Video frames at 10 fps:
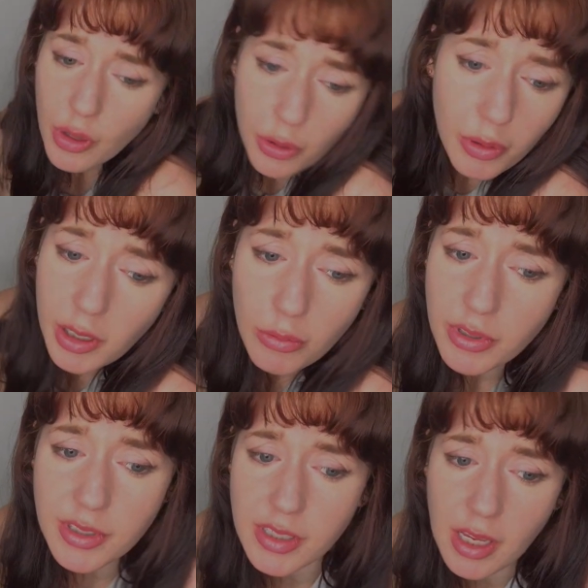it
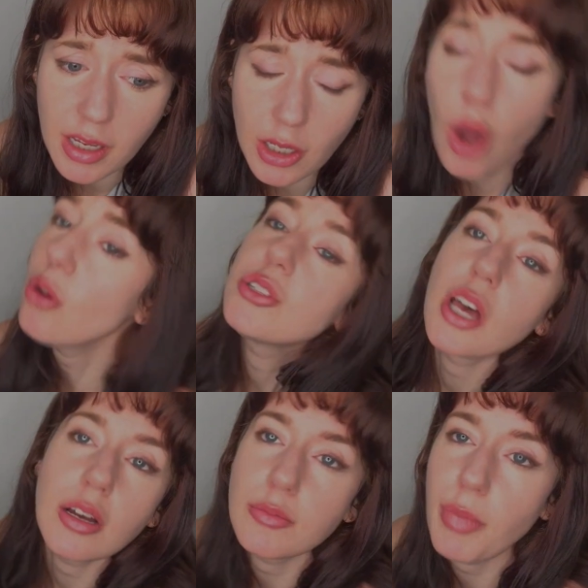was
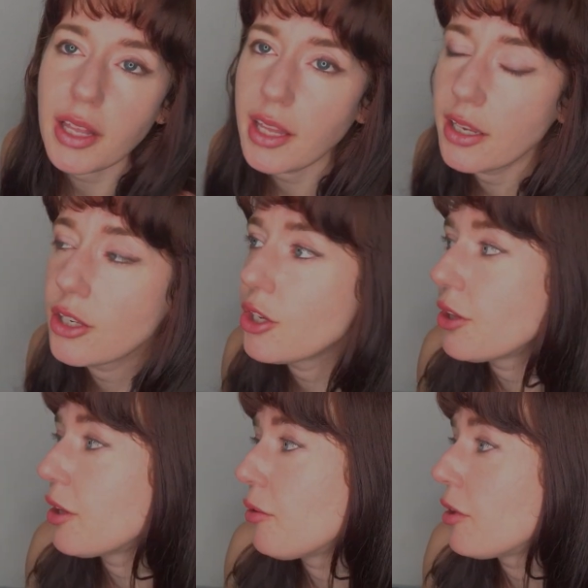colder back then. You know,
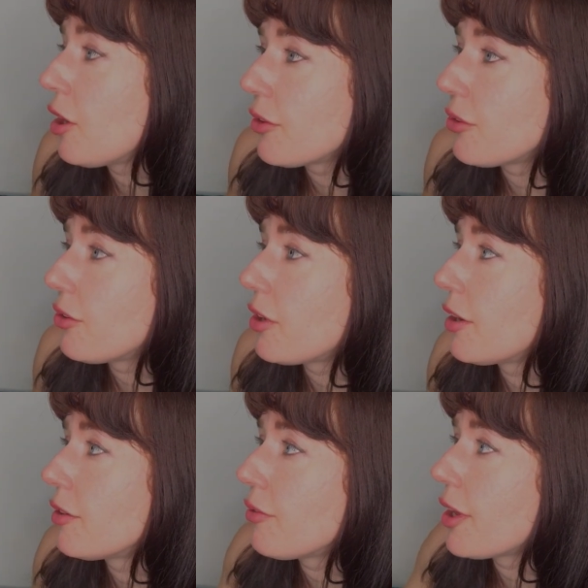they were going through
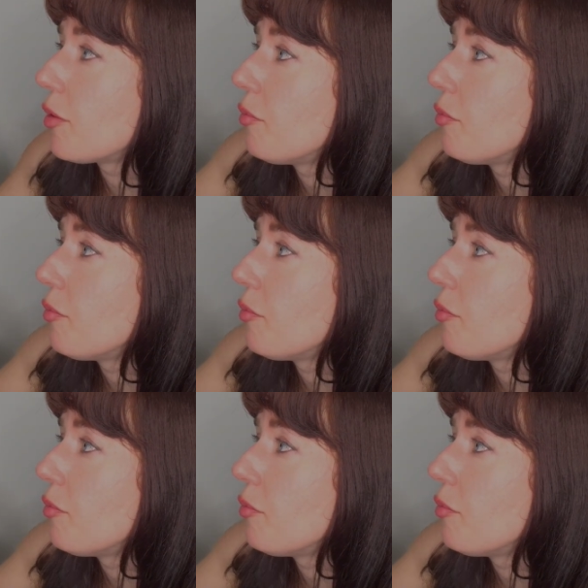kind of like a